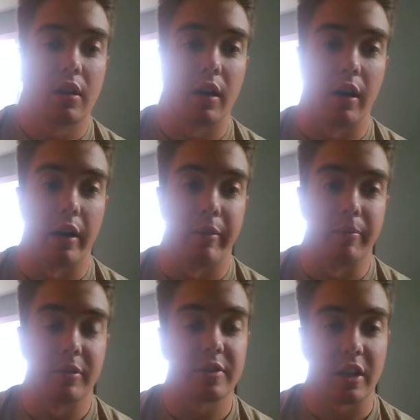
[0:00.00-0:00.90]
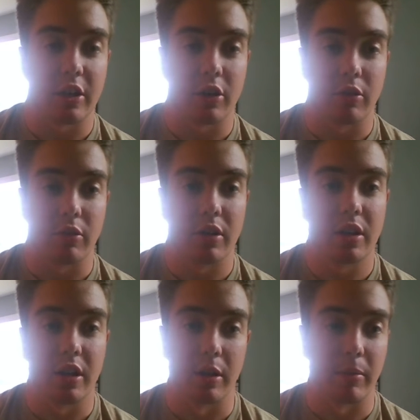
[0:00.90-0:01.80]
Because I know
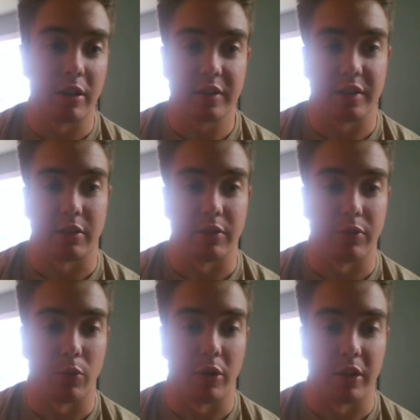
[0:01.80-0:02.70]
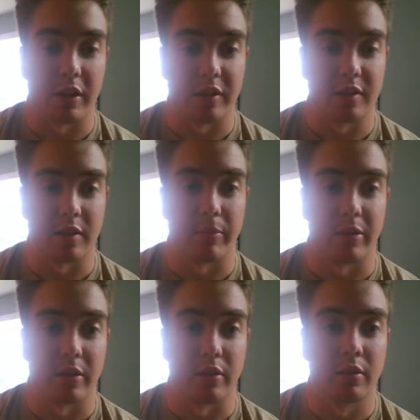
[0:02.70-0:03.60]
in the military, for one, that's
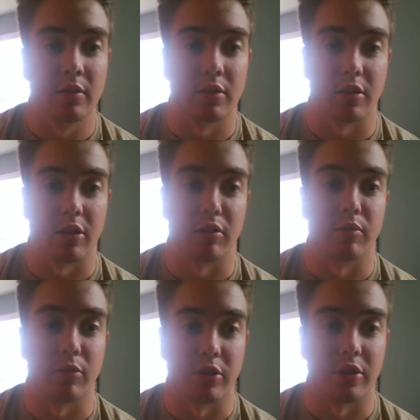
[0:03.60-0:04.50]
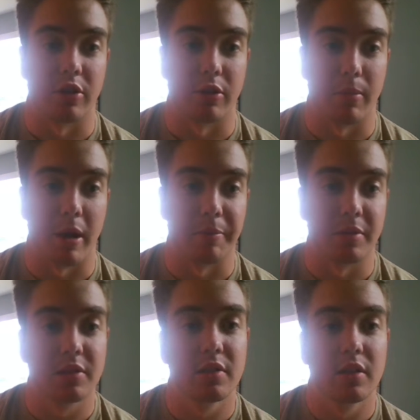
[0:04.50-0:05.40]
something, when you go to
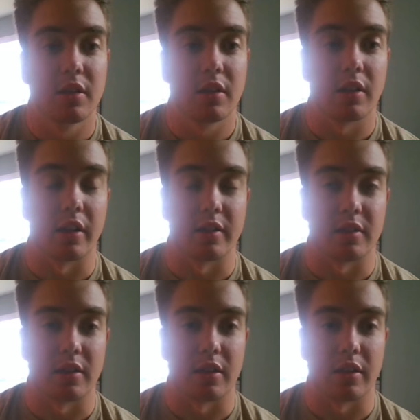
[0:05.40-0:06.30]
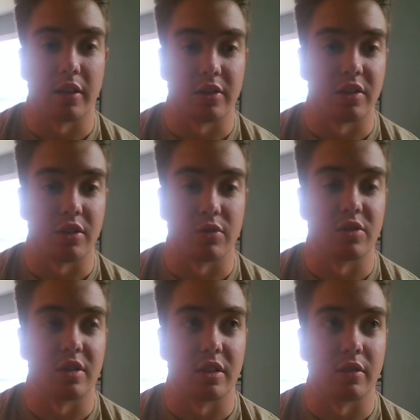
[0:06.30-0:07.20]
MEPS, that's a
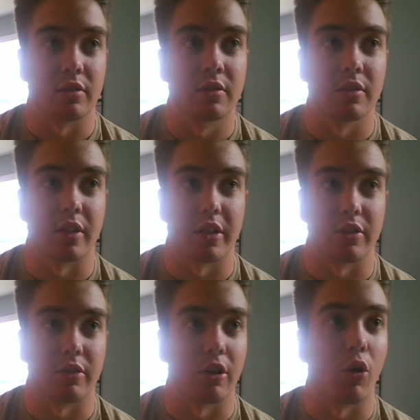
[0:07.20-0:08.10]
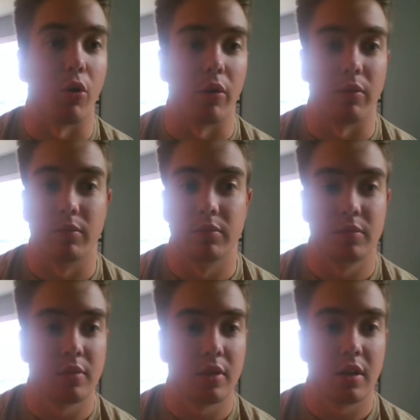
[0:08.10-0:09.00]
huge deal. They do a whole
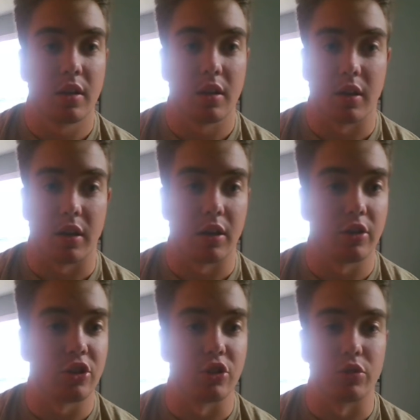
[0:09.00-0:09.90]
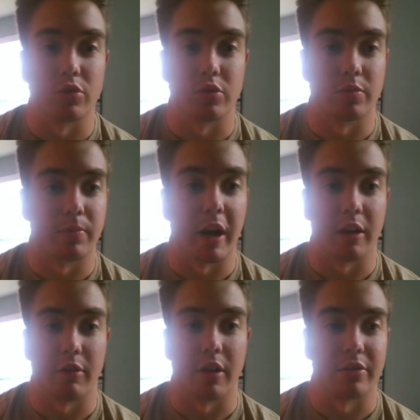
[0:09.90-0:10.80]
huge
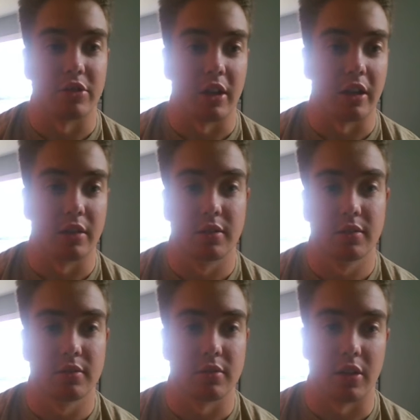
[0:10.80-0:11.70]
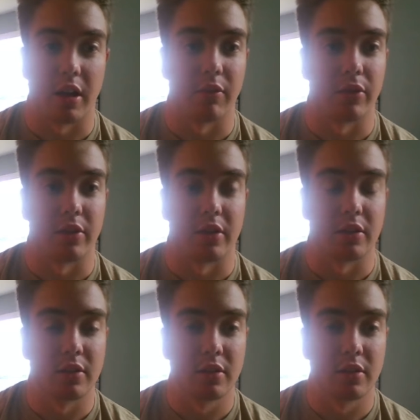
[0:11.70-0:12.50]
background check on everything.